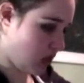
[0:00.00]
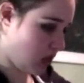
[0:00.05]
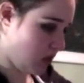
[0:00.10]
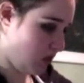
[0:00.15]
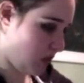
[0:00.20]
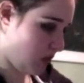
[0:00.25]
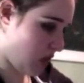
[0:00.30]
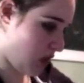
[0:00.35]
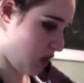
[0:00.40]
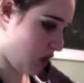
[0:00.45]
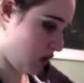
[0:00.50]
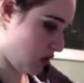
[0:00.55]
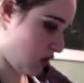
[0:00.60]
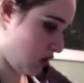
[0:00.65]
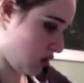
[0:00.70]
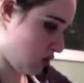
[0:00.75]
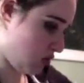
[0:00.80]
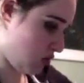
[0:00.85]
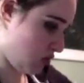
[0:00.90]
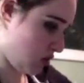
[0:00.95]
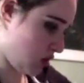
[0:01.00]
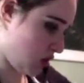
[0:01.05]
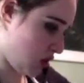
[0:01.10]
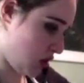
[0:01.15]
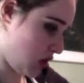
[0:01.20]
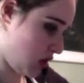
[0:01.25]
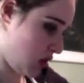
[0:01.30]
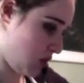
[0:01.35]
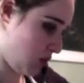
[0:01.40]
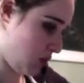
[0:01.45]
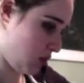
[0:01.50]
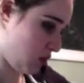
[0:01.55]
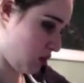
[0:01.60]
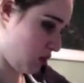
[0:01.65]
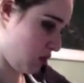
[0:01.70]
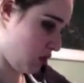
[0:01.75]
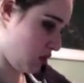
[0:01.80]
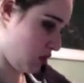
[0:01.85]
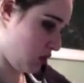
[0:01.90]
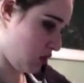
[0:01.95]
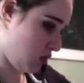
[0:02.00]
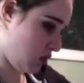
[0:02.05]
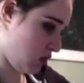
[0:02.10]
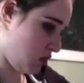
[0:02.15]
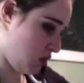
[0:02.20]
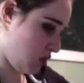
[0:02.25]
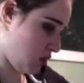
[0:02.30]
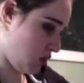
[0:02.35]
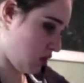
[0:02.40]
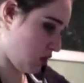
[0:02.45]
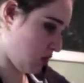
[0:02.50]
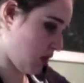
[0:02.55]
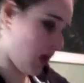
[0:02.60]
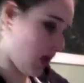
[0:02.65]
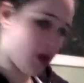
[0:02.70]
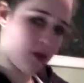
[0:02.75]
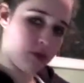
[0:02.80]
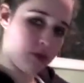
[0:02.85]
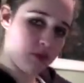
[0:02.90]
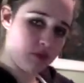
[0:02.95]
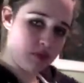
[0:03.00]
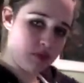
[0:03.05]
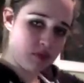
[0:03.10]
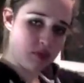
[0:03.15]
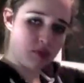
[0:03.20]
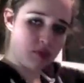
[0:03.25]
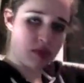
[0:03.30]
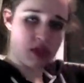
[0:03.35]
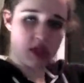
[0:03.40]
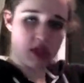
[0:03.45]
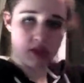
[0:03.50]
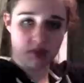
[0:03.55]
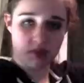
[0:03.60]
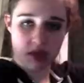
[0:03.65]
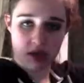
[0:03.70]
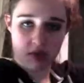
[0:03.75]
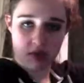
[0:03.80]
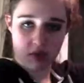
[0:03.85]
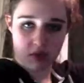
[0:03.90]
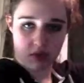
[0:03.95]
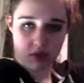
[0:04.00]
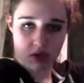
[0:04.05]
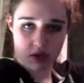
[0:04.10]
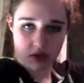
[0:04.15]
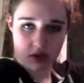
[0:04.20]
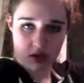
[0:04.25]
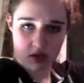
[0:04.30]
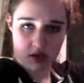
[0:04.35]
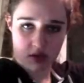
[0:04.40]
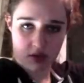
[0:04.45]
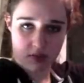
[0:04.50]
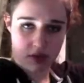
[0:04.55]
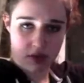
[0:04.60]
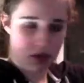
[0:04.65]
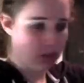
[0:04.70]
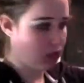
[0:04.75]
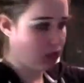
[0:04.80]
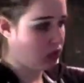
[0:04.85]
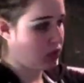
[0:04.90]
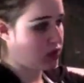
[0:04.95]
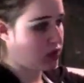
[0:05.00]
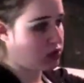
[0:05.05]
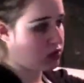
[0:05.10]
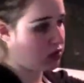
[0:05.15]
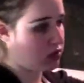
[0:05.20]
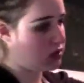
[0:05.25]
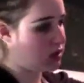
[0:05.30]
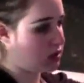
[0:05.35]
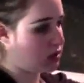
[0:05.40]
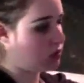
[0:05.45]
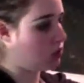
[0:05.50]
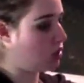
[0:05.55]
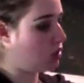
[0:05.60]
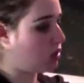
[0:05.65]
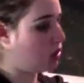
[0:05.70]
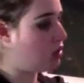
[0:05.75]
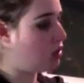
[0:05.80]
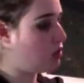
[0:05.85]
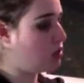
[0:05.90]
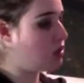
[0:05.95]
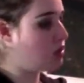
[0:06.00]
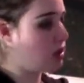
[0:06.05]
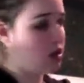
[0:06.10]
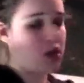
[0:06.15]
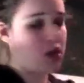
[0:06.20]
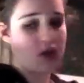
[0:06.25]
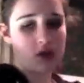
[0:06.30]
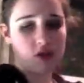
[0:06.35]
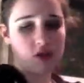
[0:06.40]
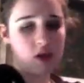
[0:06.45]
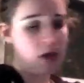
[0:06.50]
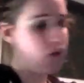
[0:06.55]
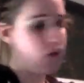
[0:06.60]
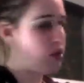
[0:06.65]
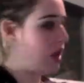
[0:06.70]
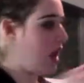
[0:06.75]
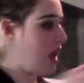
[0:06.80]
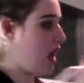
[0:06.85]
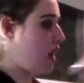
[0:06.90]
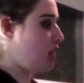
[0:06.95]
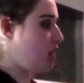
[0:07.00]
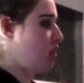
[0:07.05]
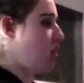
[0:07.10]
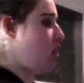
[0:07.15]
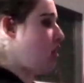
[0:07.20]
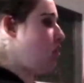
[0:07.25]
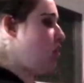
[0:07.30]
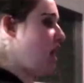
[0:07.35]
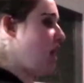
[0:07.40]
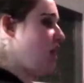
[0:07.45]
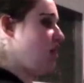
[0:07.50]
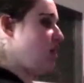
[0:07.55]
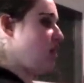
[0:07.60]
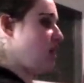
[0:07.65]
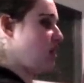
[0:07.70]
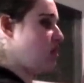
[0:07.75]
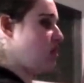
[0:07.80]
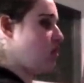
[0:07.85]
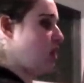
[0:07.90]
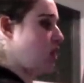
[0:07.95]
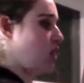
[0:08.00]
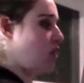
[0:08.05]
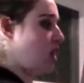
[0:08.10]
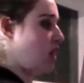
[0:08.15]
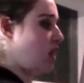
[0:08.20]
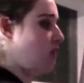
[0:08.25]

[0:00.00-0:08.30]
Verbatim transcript: Keep this. I'm going to keep our bottom. I'm going to keep that one right there, that bottom equation, because that's what we're going to use. So now we had we had this, right?